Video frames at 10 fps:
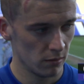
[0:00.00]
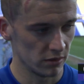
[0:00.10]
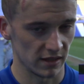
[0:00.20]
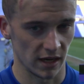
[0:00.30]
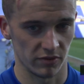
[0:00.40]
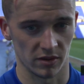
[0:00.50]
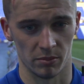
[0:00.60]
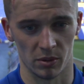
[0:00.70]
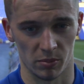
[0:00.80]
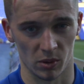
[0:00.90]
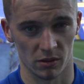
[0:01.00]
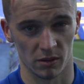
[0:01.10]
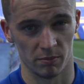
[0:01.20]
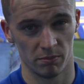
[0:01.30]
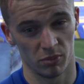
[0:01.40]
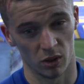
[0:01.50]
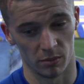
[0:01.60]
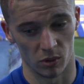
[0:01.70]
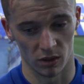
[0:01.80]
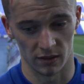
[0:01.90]
we did everything, put the
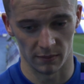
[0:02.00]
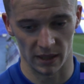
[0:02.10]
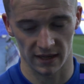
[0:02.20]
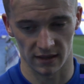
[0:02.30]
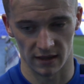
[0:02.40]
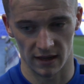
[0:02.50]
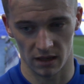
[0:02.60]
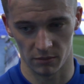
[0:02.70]
ball in the back of the net.